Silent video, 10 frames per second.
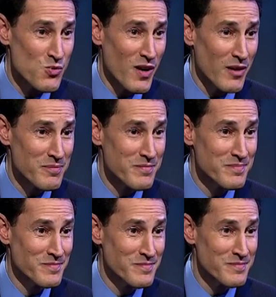as well? Well, I
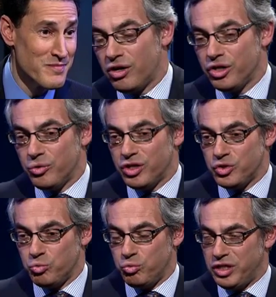guess what I would argue
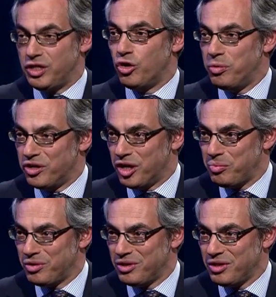is we did open it
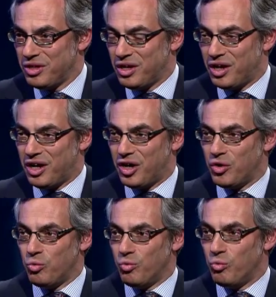up. Uh,
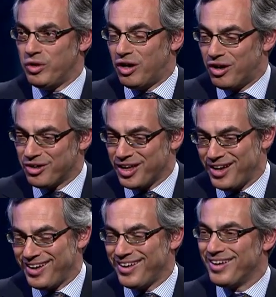More. We are
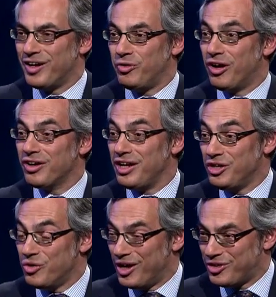getting uh, we are getting
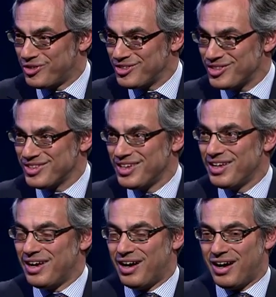new entrants.
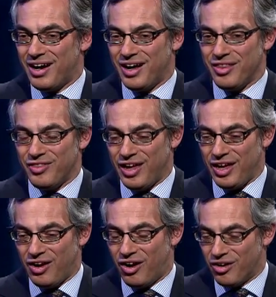Uh,
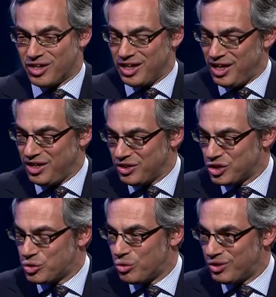they are
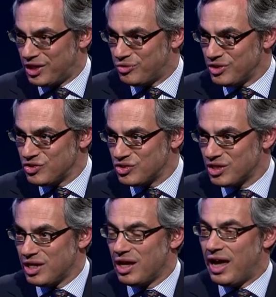Canadian-controlled entrants,
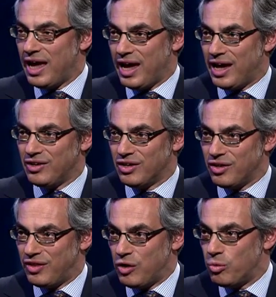and
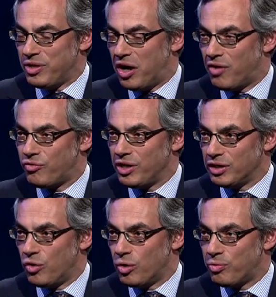uh, they will be offering
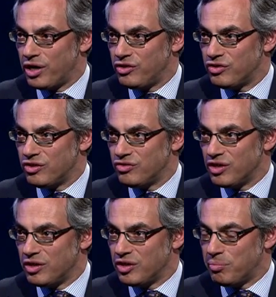lower prices
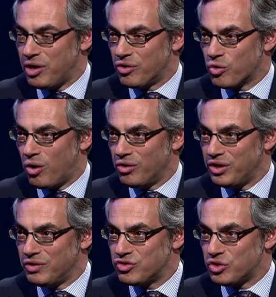and uh, better
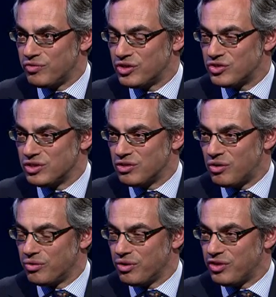quality of service and
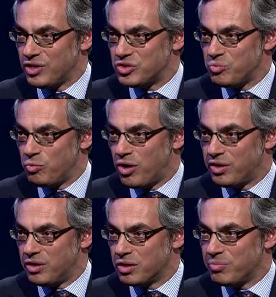all of the things that we
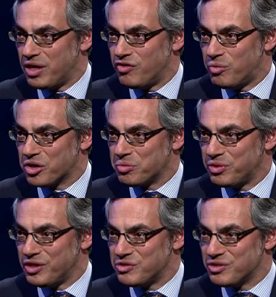want in a competitive marketplace.